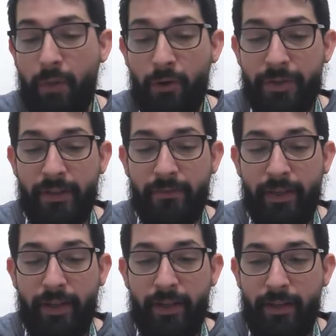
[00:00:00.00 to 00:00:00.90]
Well, most of
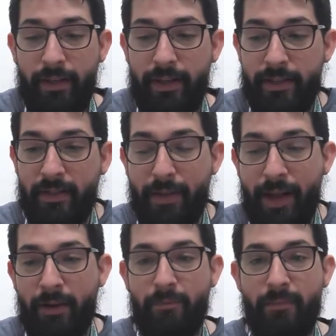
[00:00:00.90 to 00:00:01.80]
it is
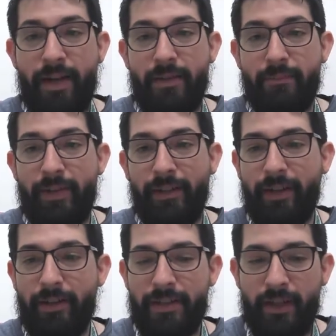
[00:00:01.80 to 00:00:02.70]
about my
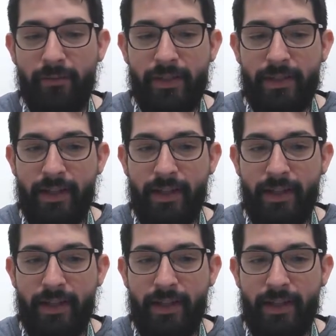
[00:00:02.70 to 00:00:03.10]
military service,